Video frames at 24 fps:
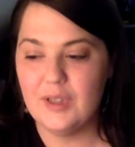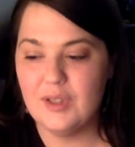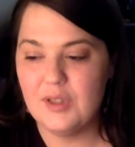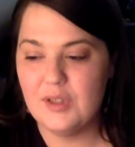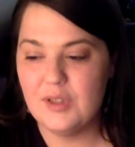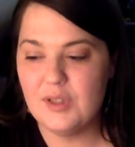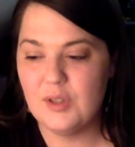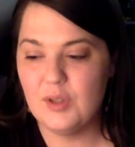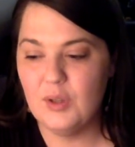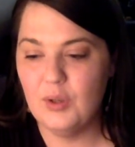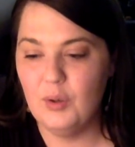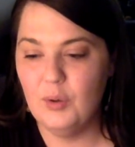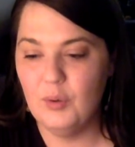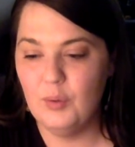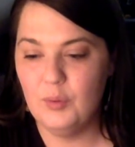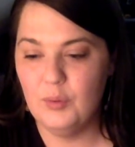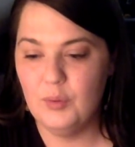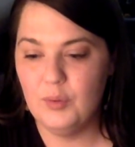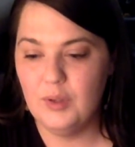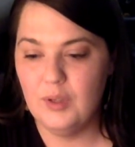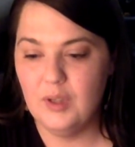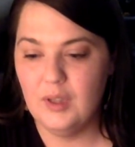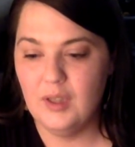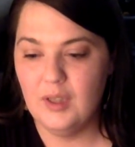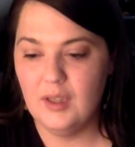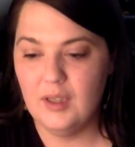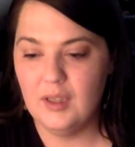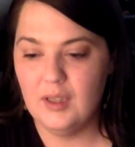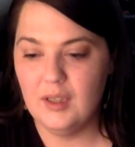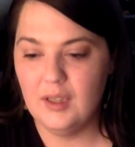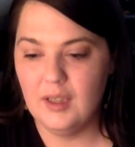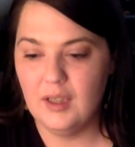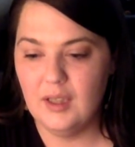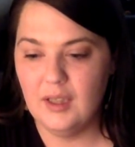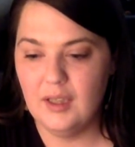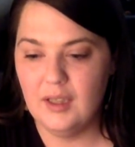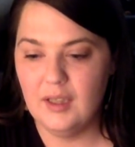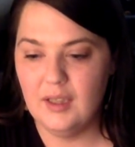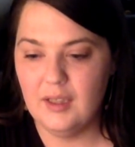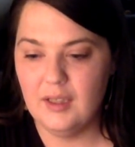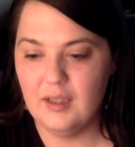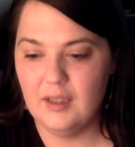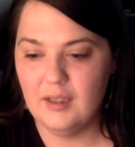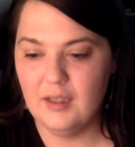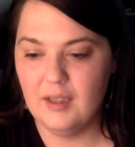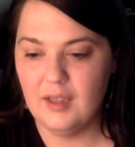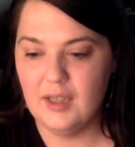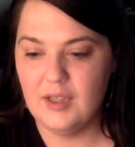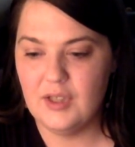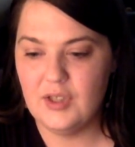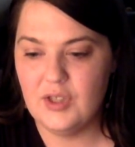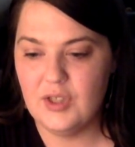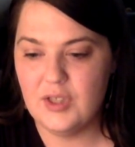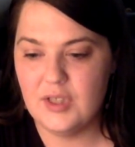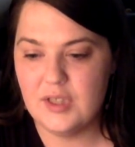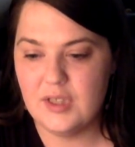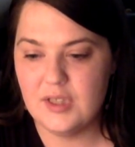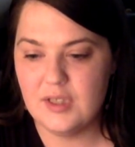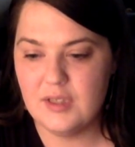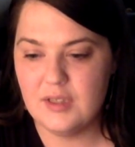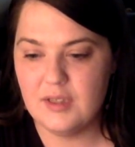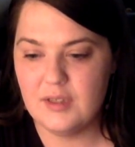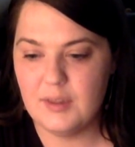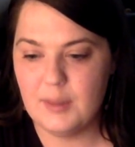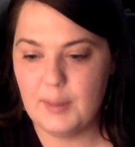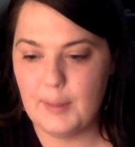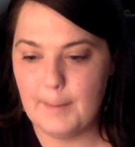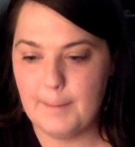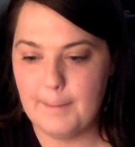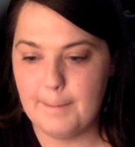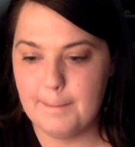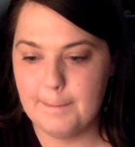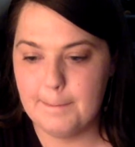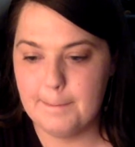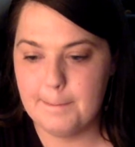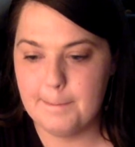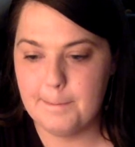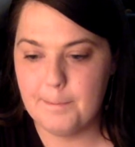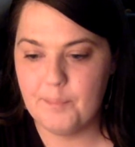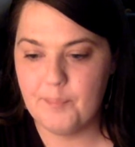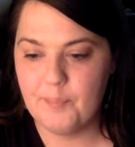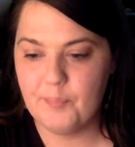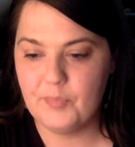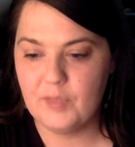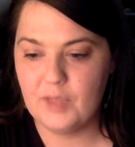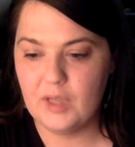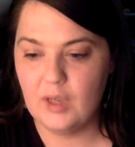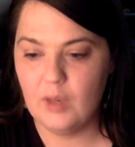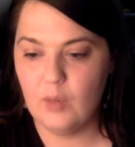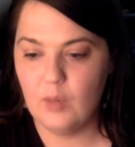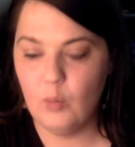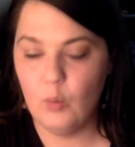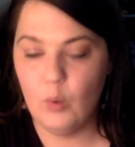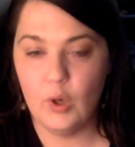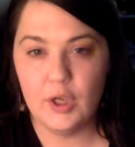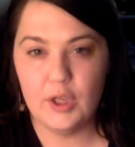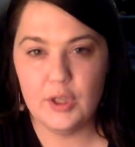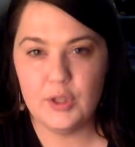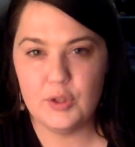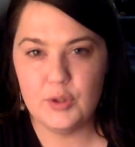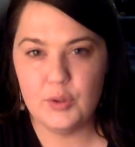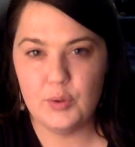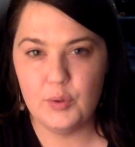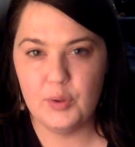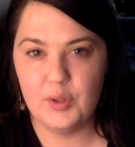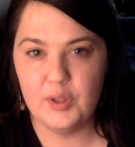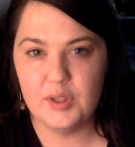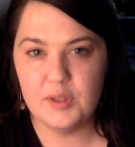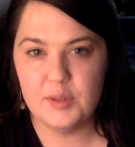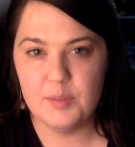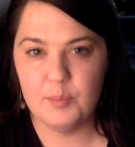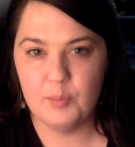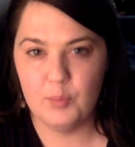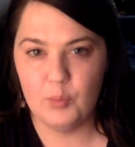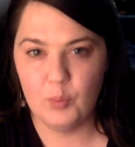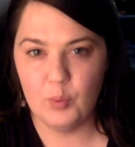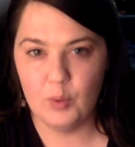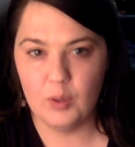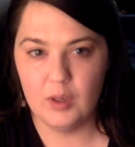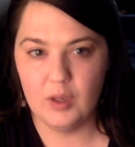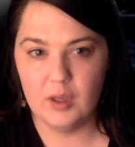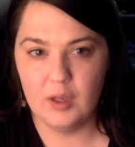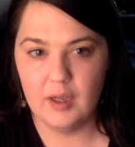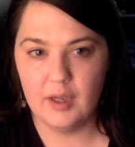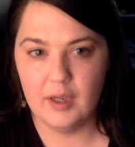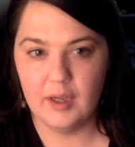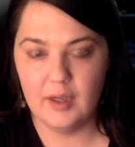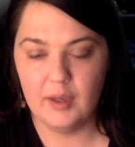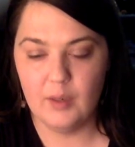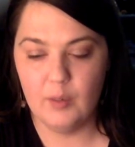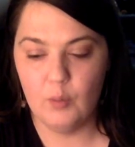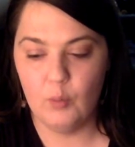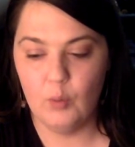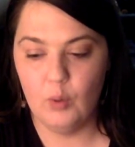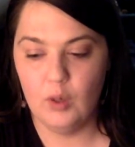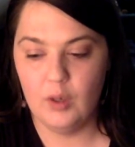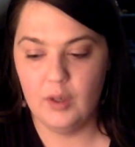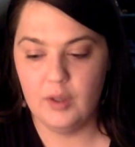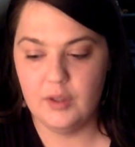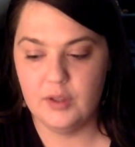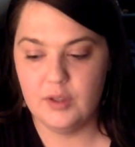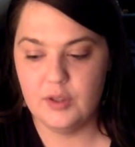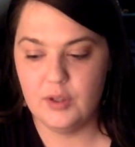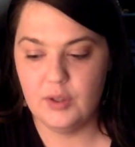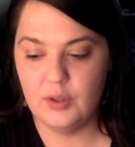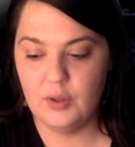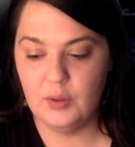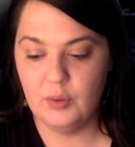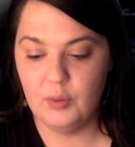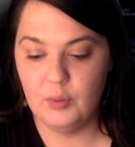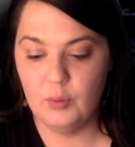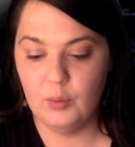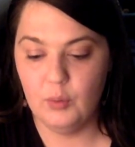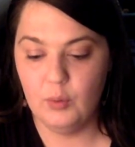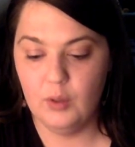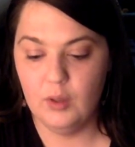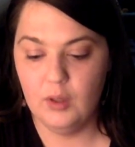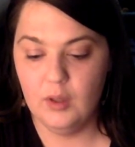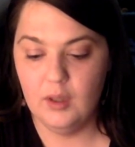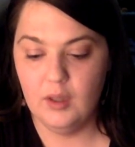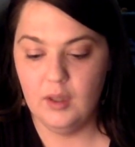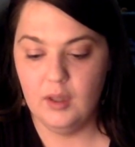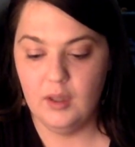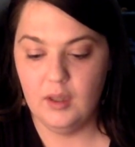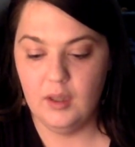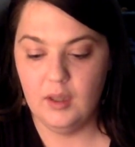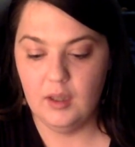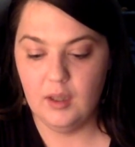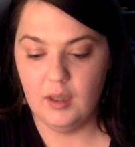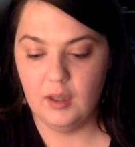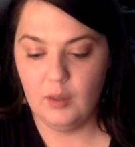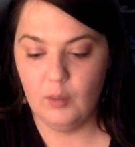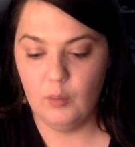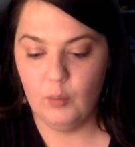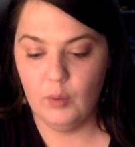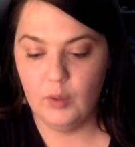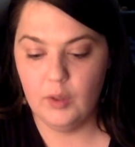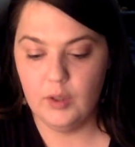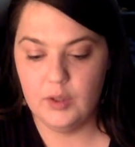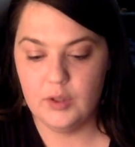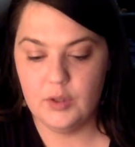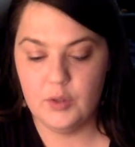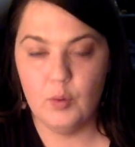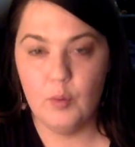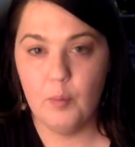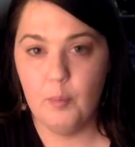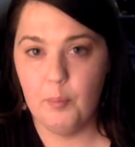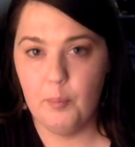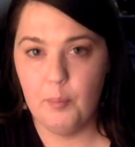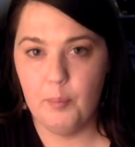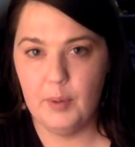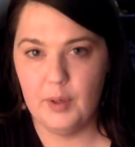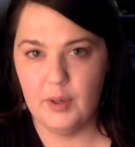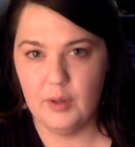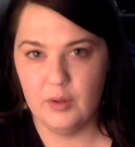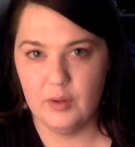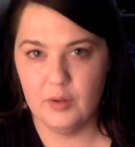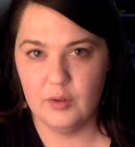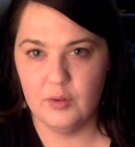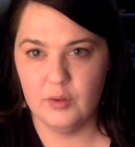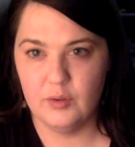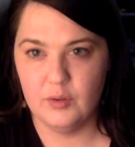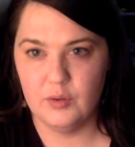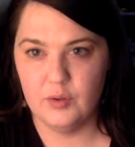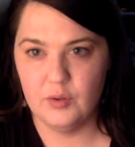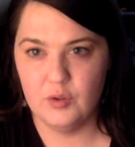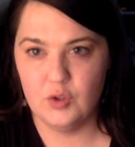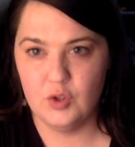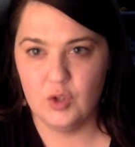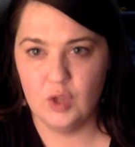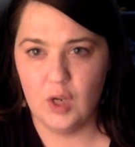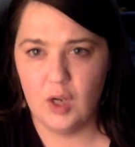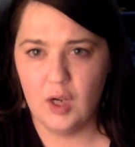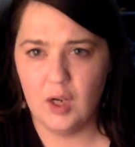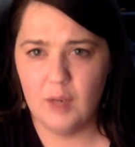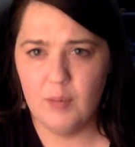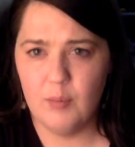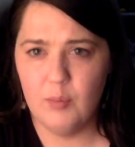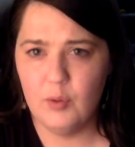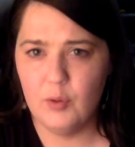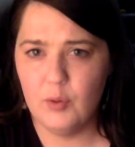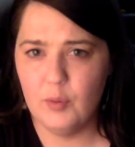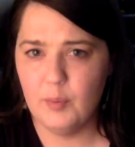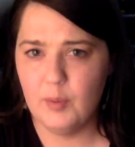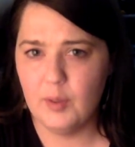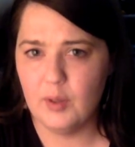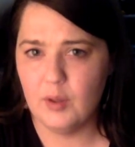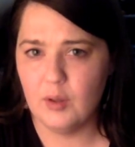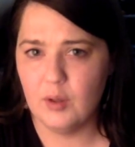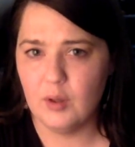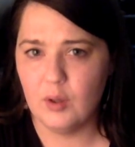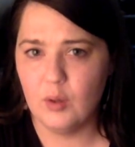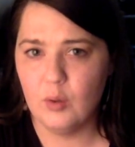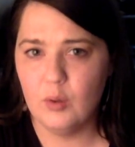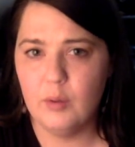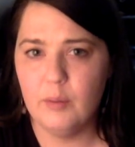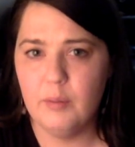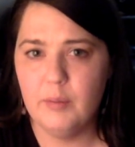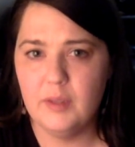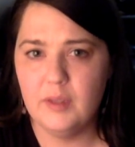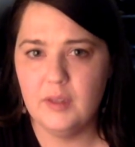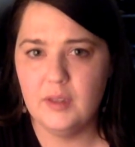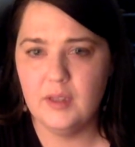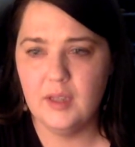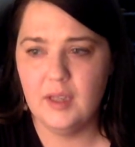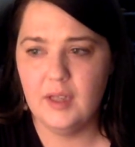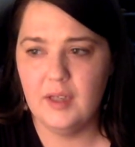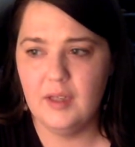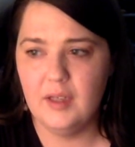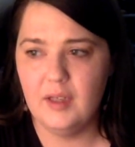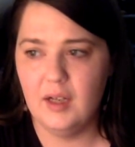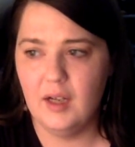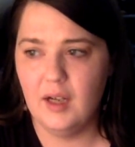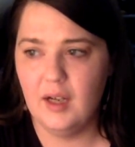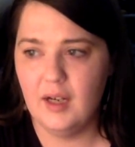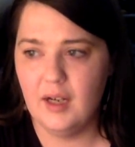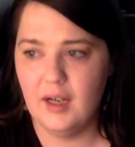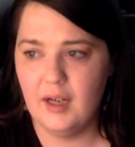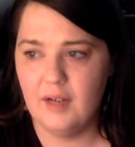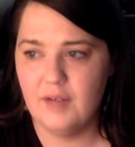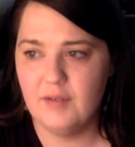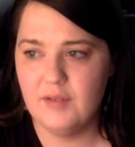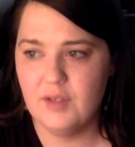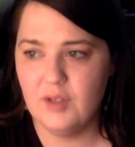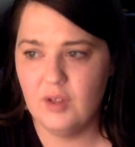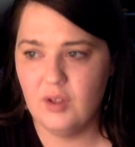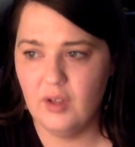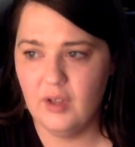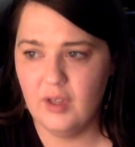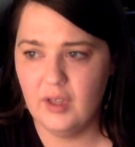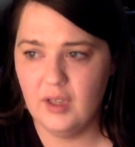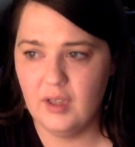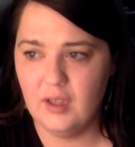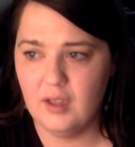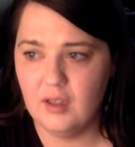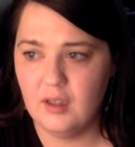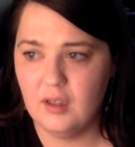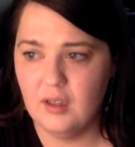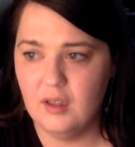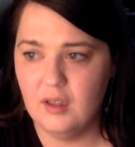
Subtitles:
So I I just I want to do this more, and I want to do a better job with better equipment and not have to like